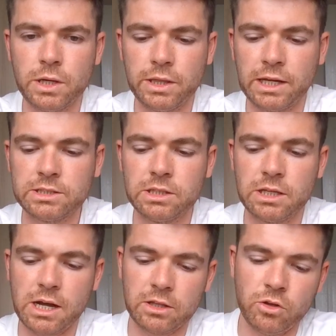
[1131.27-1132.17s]
And that's
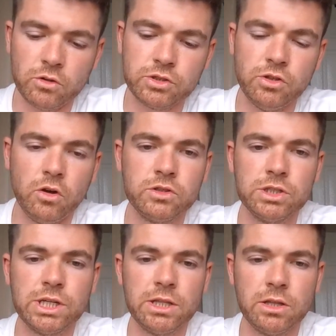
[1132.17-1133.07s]
not to
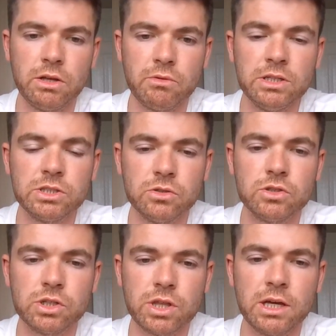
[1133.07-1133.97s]
say that there is
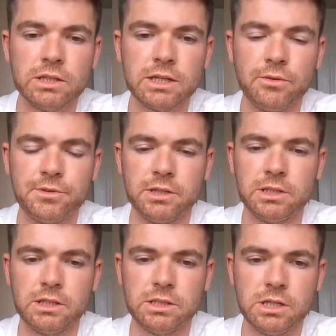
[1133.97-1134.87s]
such a thing as health
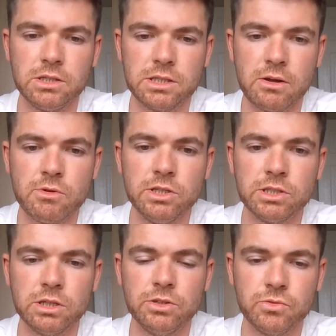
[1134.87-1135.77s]
anxiety, because there is,
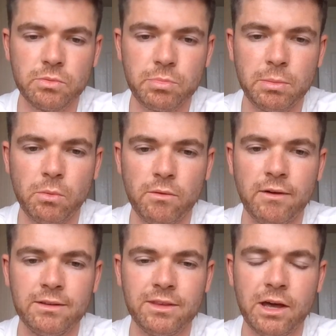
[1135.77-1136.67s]
and people with
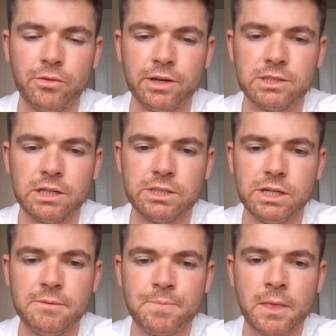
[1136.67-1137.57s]
health
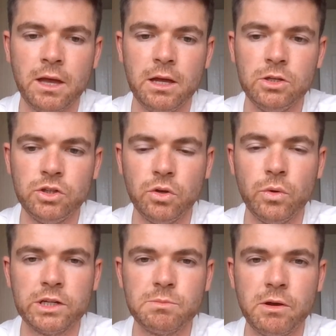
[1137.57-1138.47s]
anxiety do
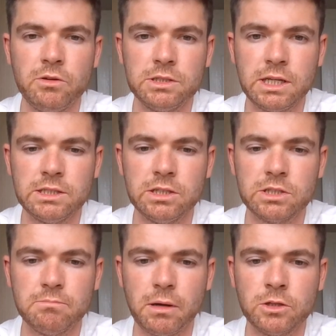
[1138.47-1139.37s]
experience
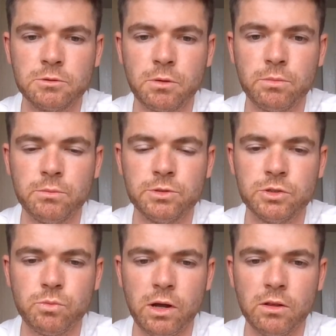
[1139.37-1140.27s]
dizziness and balance problems
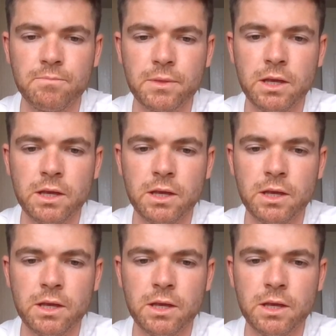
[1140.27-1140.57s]
as well.